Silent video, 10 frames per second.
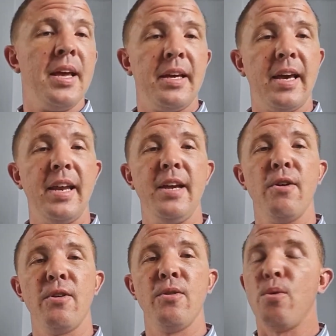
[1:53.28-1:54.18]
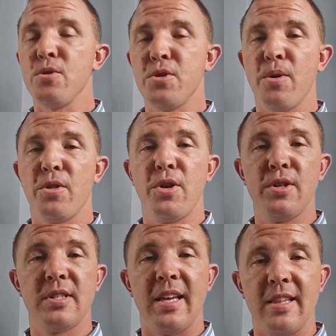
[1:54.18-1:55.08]
Carrying on, also on
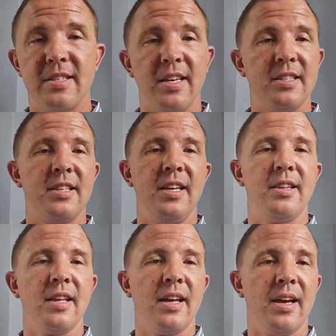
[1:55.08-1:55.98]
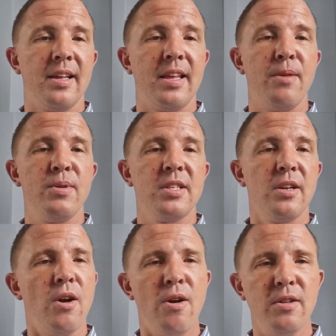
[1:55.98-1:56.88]
Thursday the 16th, there was
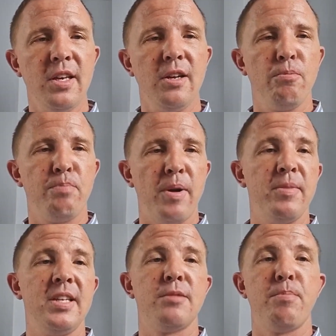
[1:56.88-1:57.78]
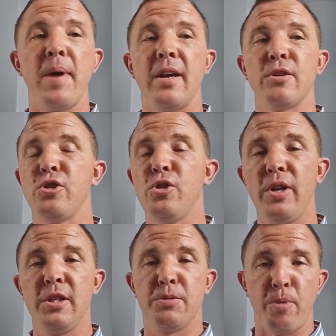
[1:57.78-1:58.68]
an article published about a
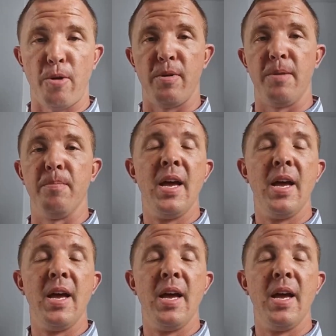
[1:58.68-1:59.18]
sewage problem